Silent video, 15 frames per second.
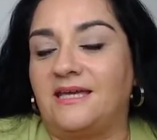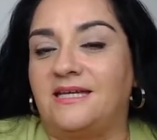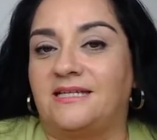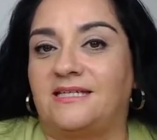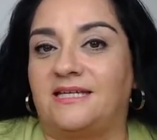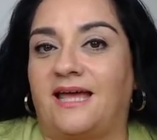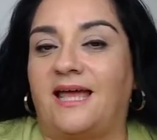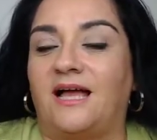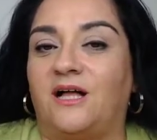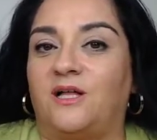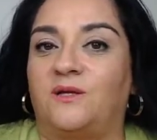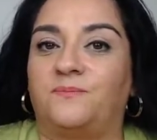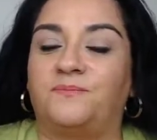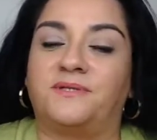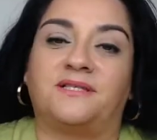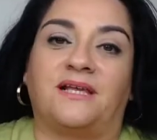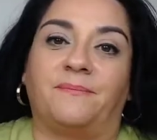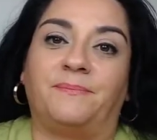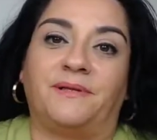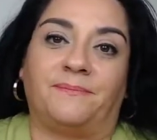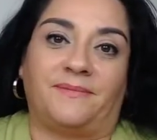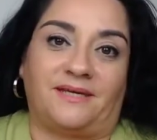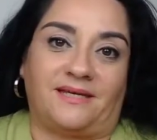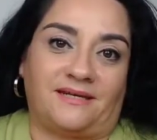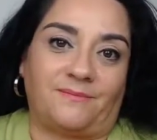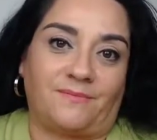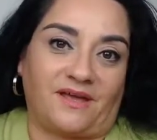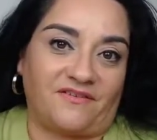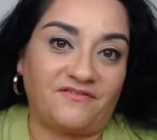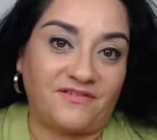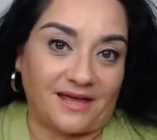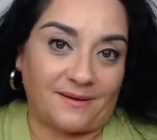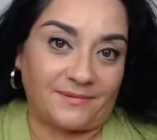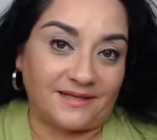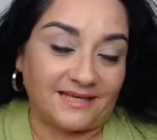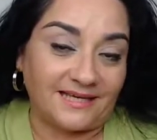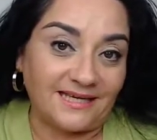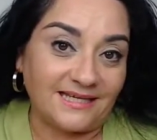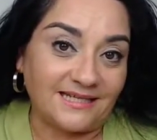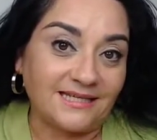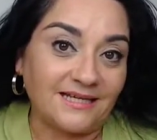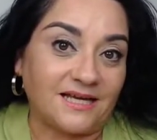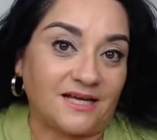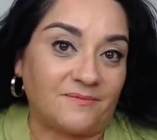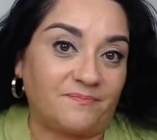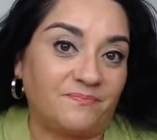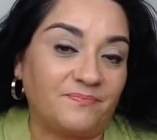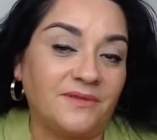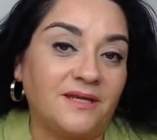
to help supplement my family income.